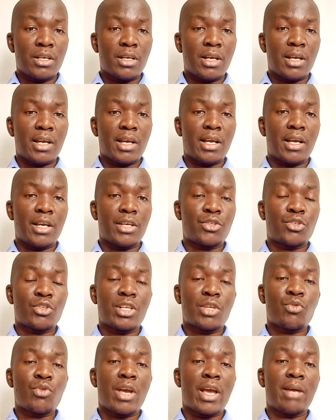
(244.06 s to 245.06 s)
so
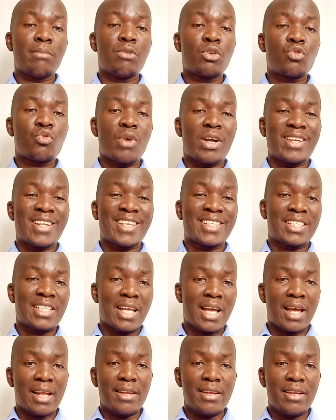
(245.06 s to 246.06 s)
that we are able to
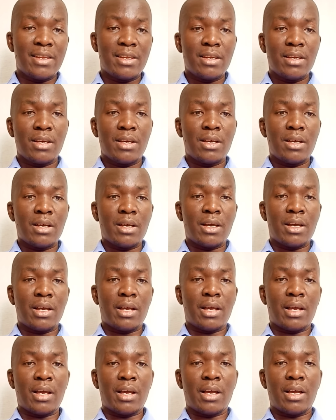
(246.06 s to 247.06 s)
understand
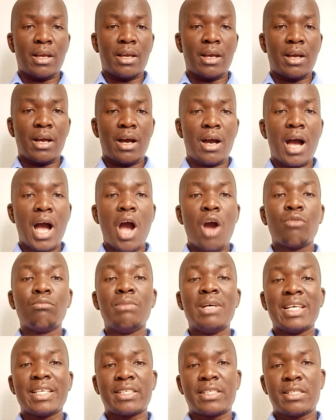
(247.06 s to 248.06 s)
how
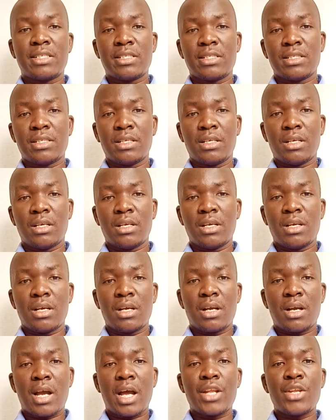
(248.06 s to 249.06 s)
best
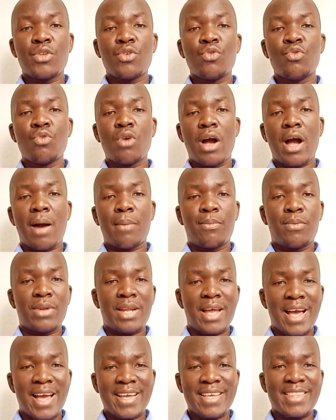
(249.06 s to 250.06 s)
can you
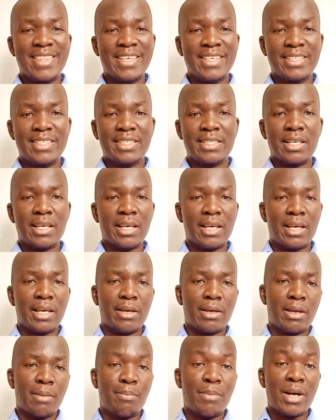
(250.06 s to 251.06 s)
apply these
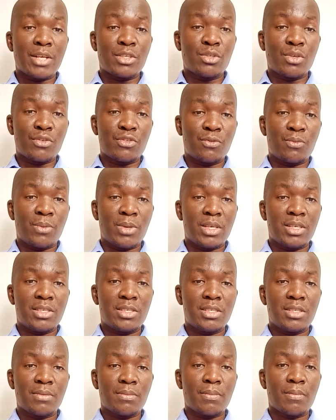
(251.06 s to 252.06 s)
parts of
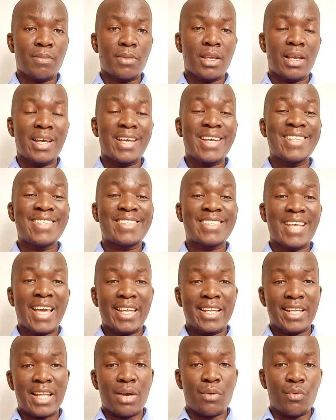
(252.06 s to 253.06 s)
speech in
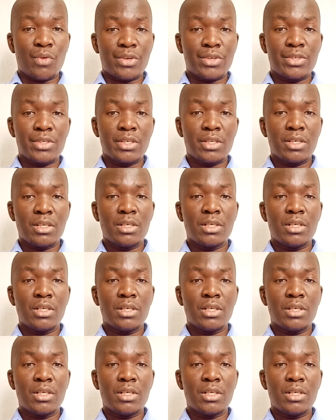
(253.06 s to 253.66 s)
sign language